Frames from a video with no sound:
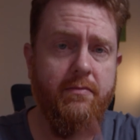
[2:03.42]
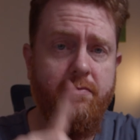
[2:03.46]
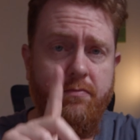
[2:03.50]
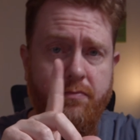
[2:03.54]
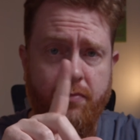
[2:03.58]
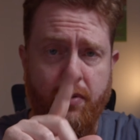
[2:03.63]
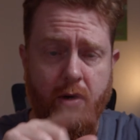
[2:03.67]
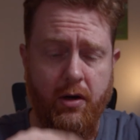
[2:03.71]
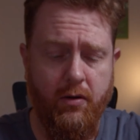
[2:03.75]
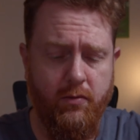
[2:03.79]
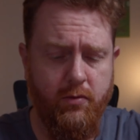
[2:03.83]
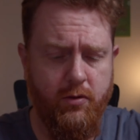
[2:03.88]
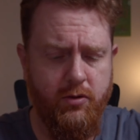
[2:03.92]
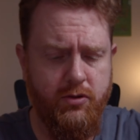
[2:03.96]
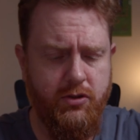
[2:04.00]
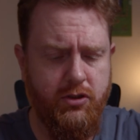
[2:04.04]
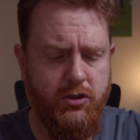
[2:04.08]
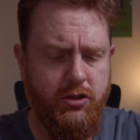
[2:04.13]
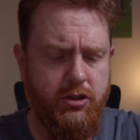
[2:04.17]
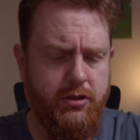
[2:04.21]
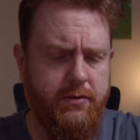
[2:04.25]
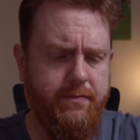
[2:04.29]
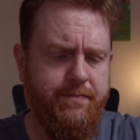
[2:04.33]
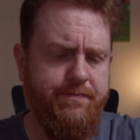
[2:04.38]
but I will
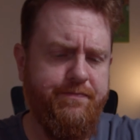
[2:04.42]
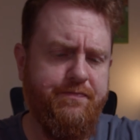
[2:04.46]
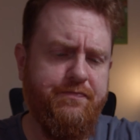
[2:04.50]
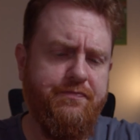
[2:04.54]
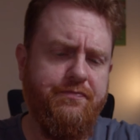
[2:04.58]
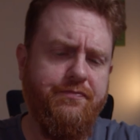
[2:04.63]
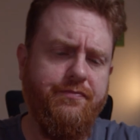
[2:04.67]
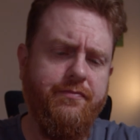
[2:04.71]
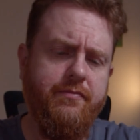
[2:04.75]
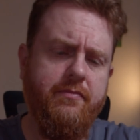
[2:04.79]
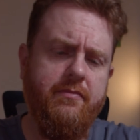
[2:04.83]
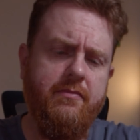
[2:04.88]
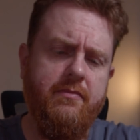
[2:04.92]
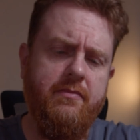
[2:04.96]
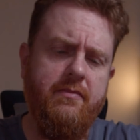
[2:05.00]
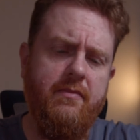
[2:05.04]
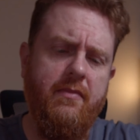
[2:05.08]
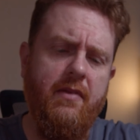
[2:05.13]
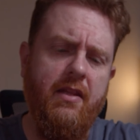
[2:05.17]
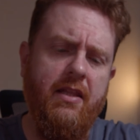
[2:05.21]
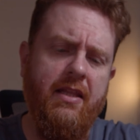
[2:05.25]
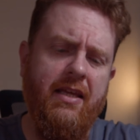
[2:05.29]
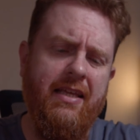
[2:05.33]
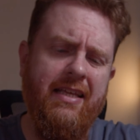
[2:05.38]
soon.
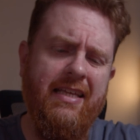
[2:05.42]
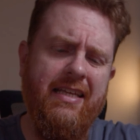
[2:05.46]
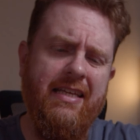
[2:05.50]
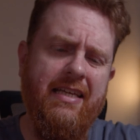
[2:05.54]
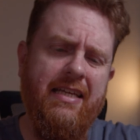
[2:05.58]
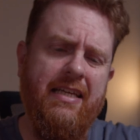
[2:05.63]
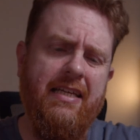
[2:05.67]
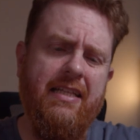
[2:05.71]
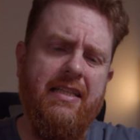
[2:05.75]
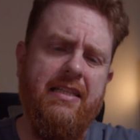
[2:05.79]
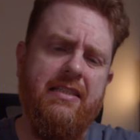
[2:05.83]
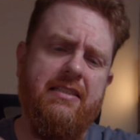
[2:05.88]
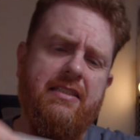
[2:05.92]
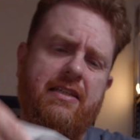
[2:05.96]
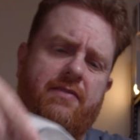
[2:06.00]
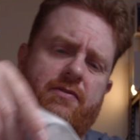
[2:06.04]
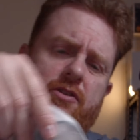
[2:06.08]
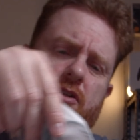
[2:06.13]
Let's have a